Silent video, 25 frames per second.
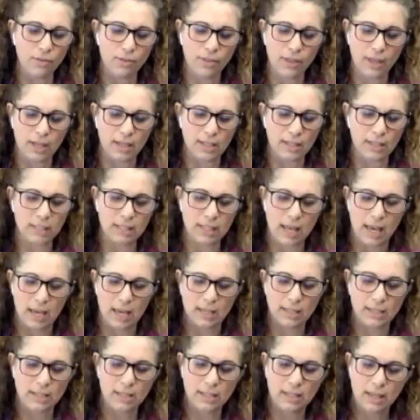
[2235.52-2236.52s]
things
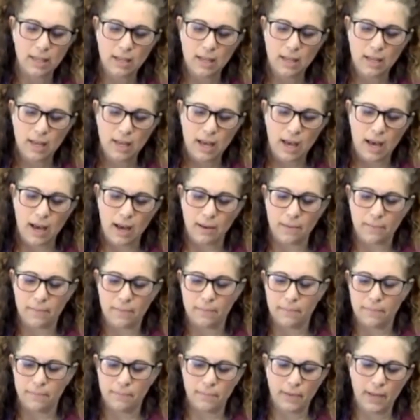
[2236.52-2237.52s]
that
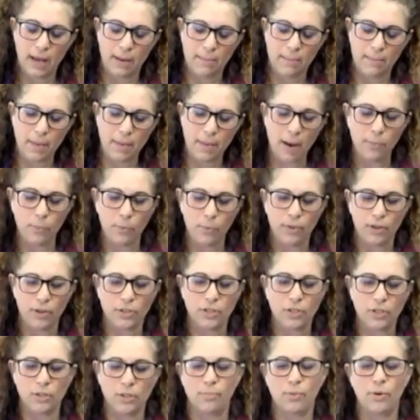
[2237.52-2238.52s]
come up with
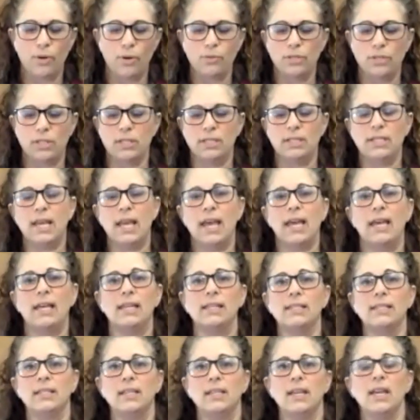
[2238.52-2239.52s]
osteoporosis.
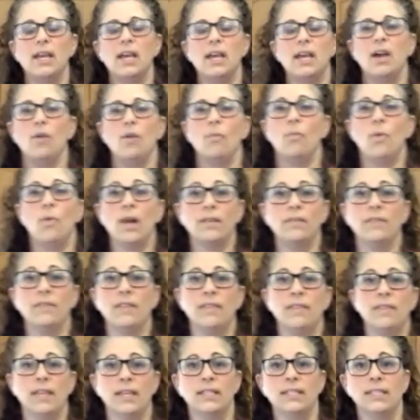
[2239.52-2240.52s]
And one of
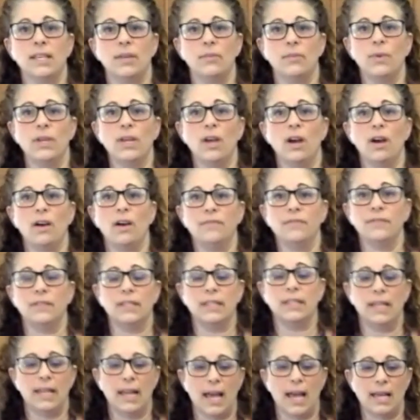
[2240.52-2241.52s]
the things that we
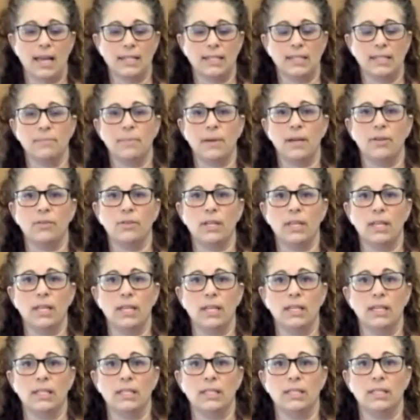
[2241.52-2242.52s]
often get asked about
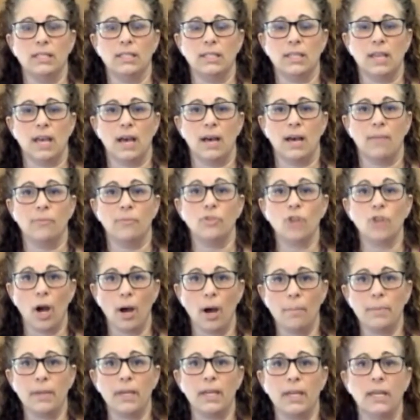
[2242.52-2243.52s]
is
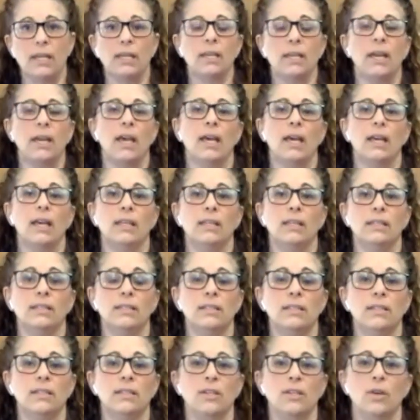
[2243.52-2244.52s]
chopping, and
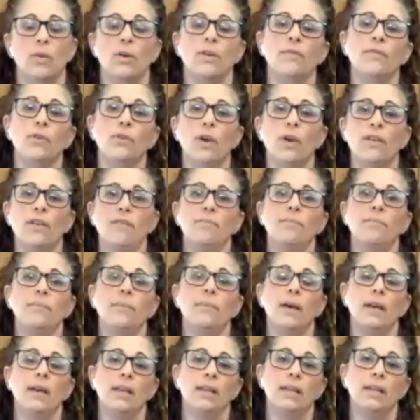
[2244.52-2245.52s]
if you have
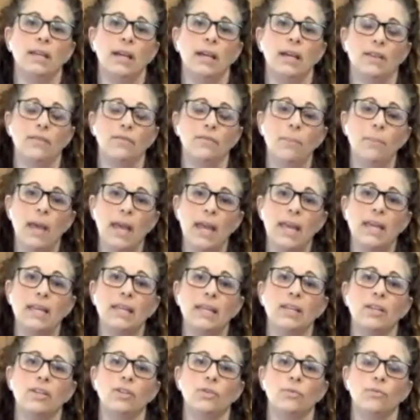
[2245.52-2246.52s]
any kind of
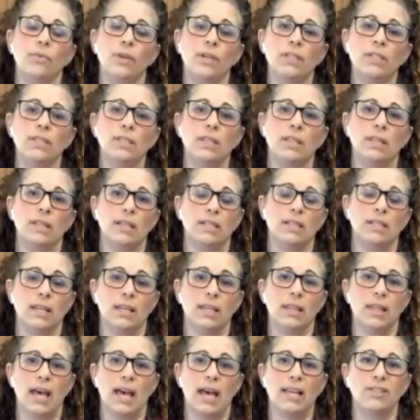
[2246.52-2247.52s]
pain in your wrists and things
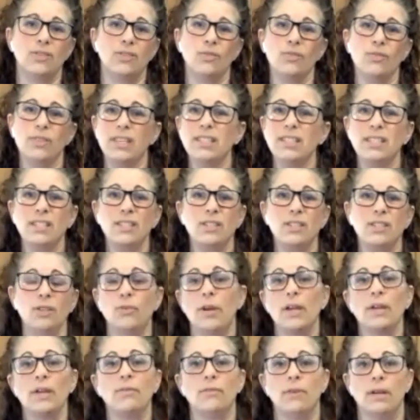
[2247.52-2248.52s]
like that. So this is a
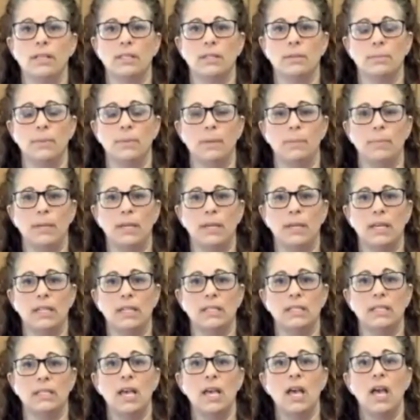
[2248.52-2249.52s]
great recipe
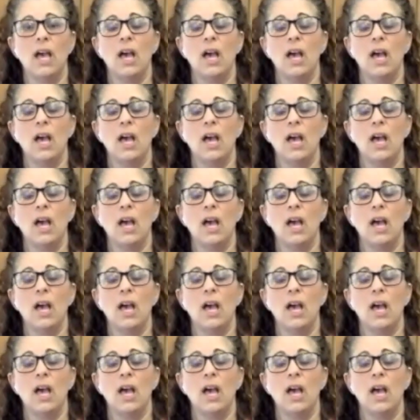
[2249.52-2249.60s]
because